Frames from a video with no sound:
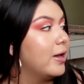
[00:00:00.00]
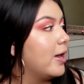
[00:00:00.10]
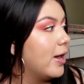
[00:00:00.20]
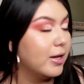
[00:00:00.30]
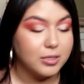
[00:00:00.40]

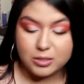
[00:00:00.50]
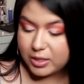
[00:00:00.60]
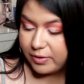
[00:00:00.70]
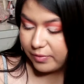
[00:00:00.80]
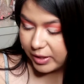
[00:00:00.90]
And
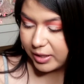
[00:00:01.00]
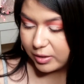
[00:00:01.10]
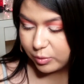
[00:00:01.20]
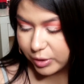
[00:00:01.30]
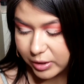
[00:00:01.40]
if I get
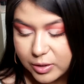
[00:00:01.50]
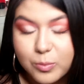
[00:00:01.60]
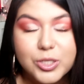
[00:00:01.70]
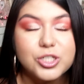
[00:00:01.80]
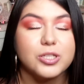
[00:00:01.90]
oily,
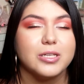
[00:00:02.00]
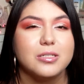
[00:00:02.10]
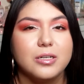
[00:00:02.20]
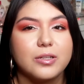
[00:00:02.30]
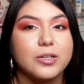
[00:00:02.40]
which that's
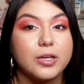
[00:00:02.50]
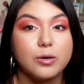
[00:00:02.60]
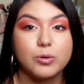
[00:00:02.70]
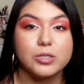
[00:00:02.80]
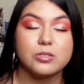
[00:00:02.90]
another thing I
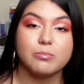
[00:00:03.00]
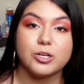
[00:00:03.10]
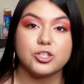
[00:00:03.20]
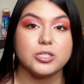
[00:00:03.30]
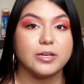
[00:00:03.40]
wanted to
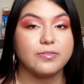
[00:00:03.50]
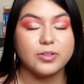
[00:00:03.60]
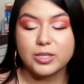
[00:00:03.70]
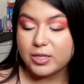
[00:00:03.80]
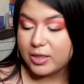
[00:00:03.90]
mention, I feel
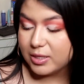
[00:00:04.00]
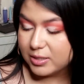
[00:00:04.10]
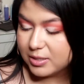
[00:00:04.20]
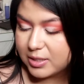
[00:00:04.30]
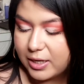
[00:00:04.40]
like
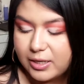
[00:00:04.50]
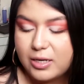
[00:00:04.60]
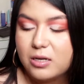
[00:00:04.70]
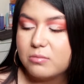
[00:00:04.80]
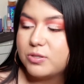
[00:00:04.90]
this kind of
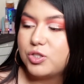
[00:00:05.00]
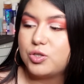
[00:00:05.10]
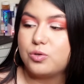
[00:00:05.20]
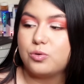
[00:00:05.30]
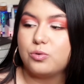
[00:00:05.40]
helps
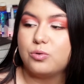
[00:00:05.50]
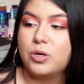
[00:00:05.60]
to